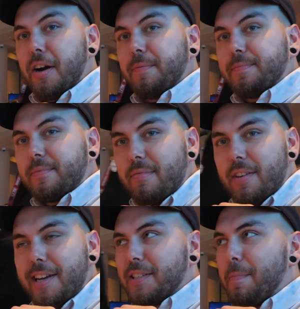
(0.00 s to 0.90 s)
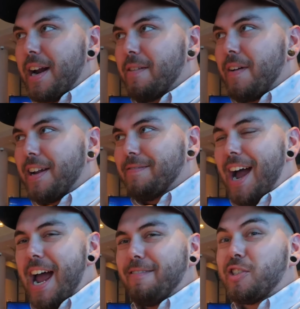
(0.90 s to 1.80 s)
here. He's the main event.
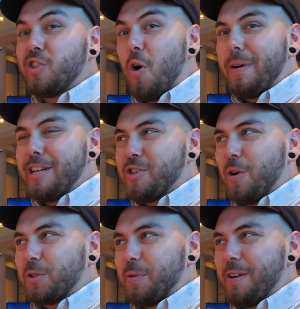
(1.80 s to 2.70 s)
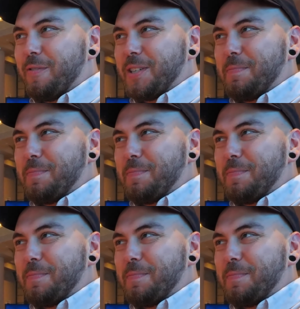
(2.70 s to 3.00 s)
I have so many jokes written for